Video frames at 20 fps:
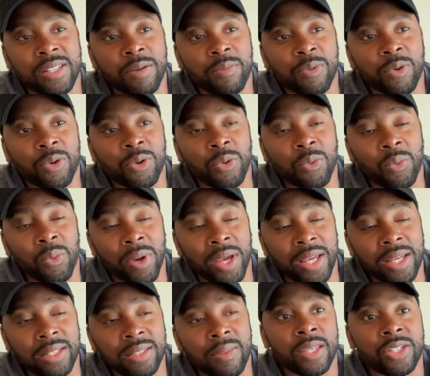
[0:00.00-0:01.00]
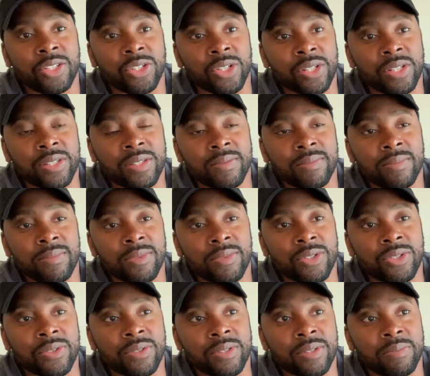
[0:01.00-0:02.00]
I'm going to wait just
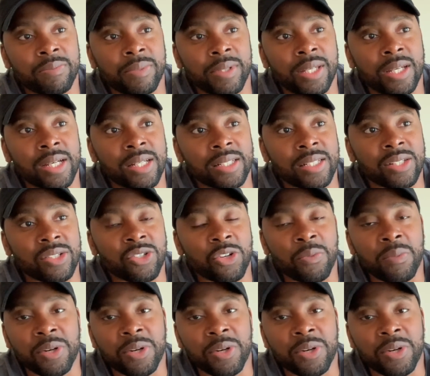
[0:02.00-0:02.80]
because there's so